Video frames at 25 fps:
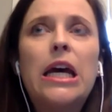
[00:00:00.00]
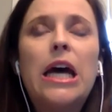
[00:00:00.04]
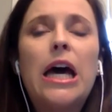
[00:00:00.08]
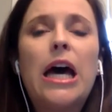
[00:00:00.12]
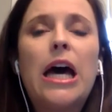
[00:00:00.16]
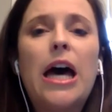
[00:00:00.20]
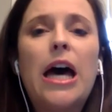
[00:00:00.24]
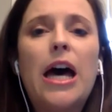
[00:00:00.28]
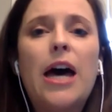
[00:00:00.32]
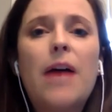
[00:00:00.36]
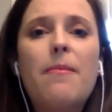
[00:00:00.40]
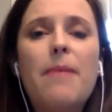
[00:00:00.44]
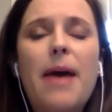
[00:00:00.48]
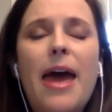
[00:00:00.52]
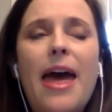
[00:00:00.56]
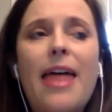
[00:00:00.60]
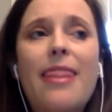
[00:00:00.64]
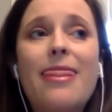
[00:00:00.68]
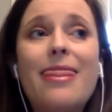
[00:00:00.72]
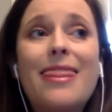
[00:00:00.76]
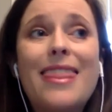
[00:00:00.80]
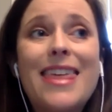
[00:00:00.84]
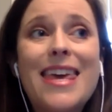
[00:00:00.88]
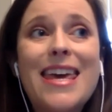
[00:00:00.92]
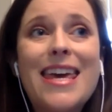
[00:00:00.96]

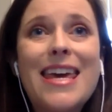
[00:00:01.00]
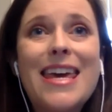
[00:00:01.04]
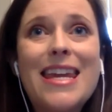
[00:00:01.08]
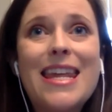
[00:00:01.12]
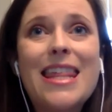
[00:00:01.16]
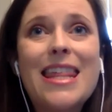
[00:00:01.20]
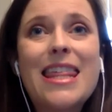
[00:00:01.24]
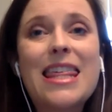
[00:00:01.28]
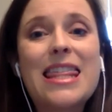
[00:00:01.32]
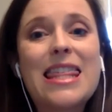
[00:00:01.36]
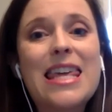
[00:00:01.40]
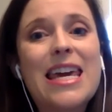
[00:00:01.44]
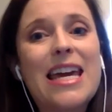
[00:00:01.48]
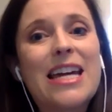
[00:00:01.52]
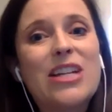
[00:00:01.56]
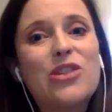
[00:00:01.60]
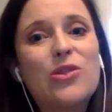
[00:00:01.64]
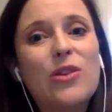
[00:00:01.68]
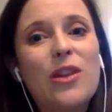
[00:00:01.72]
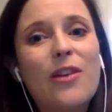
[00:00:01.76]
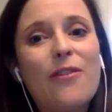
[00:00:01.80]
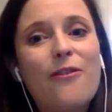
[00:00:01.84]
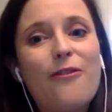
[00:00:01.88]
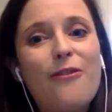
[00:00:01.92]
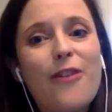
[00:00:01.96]
And then the thing I do at
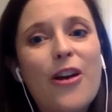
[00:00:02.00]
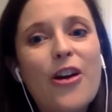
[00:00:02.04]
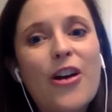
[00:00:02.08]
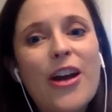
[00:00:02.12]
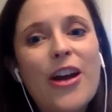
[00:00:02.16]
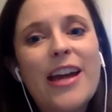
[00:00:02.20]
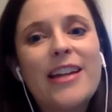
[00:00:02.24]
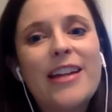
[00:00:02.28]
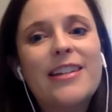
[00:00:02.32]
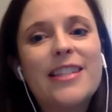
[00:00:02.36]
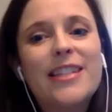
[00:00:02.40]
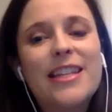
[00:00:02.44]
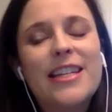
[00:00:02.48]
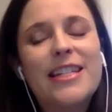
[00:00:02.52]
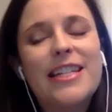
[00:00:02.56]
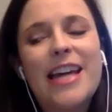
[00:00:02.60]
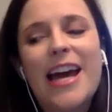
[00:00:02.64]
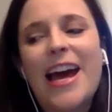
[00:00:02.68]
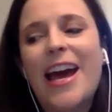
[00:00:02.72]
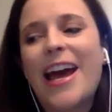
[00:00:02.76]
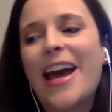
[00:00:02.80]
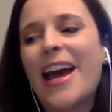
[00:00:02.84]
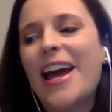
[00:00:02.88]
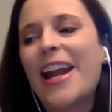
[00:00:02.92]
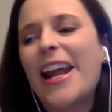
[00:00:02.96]
the very end of the
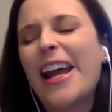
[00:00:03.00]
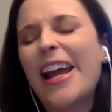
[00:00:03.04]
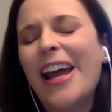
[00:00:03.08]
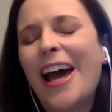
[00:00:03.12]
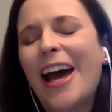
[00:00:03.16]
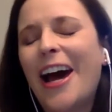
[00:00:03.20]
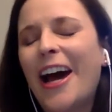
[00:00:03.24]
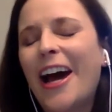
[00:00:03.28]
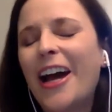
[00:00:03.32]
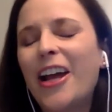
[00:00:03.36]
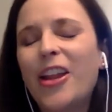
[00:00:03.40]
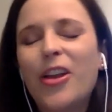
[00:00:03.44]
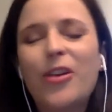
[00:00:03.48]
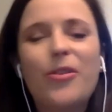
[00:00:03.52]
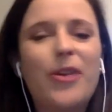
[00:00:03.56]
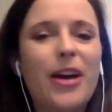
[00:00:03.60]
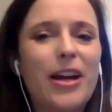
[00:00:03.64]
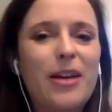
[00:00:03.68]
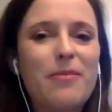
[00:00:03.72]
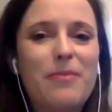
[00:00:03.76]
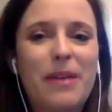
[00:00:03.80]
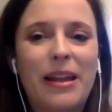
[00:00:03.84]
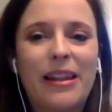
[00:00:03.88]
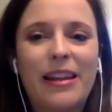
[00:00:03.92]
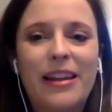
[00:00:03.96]
day, and I highly
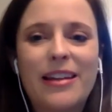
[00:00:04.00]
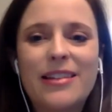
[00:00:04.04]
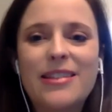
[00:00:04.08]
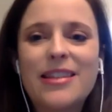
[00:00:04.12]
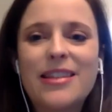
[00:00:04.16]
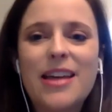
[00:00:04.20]
recommend this.